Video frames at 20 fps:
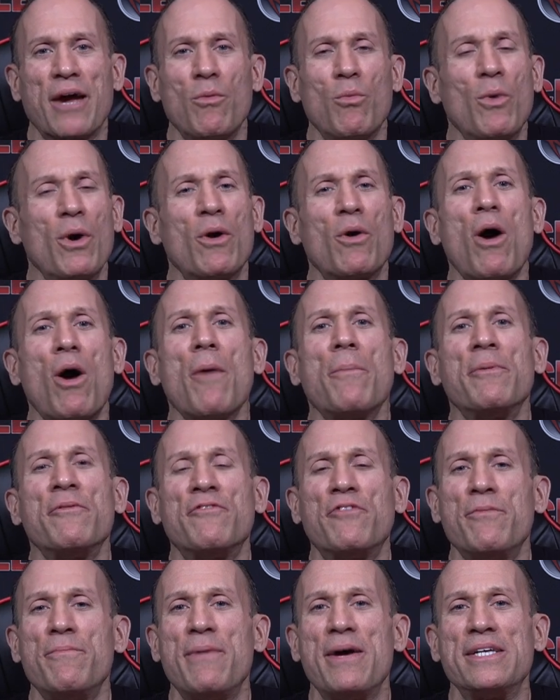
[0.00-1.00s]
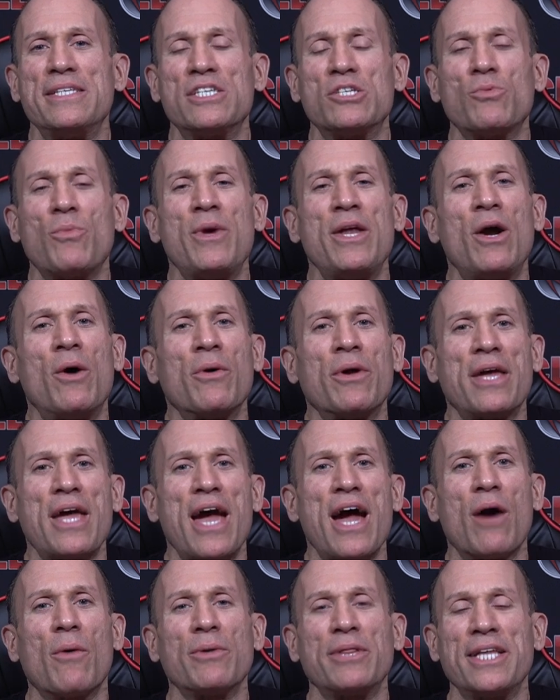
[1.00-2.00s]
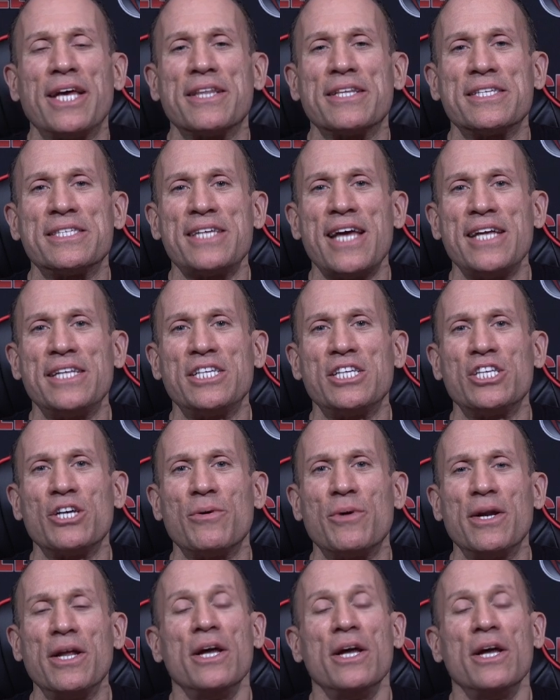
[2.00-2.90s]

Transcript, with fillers: We're open for business. We don't care what the other states are doing.